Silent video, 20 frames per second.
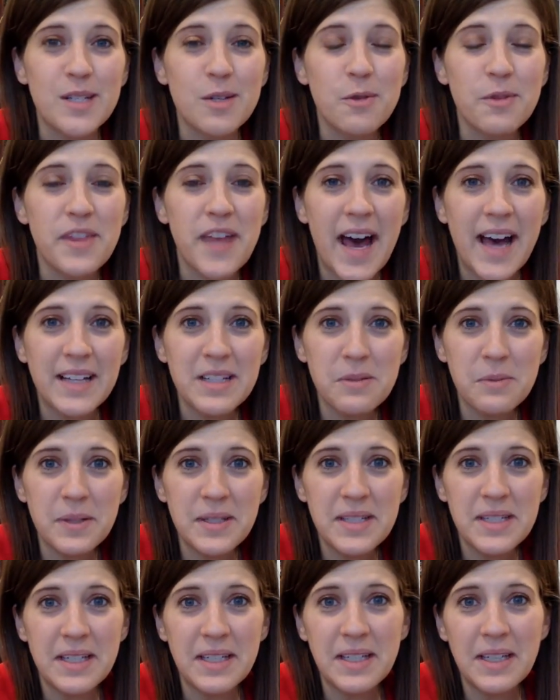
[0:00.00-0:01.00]
so that's
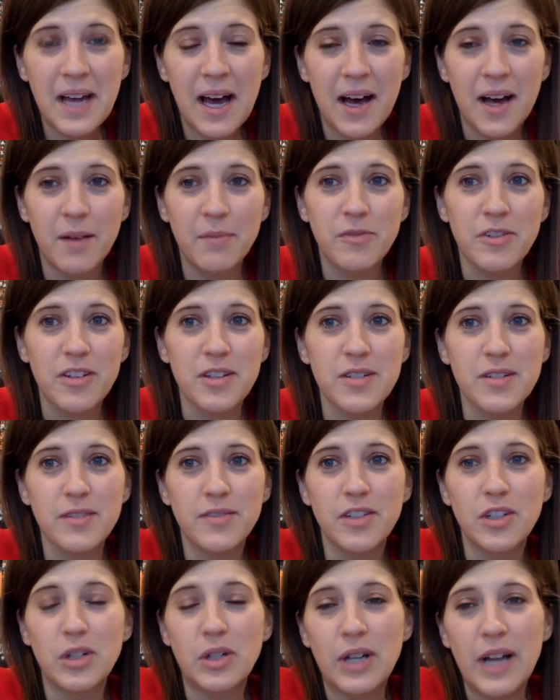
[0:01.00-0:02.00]
what's going to come for those
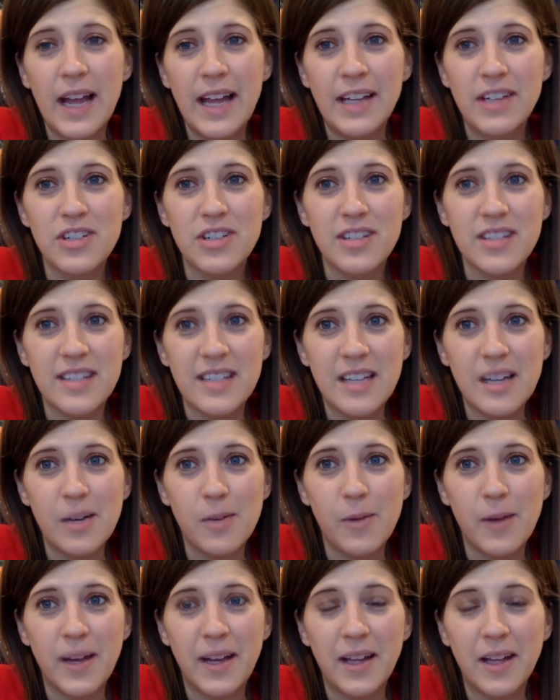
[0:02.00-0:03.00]
of you who are anxiously
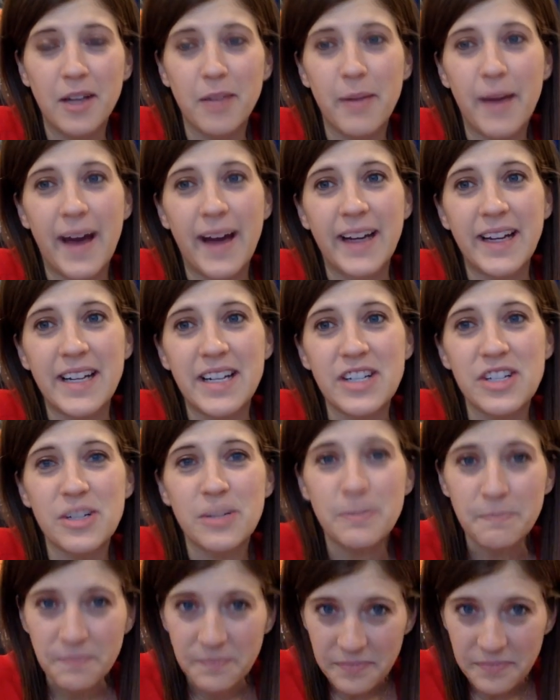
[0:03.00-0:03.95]
awaiting your package.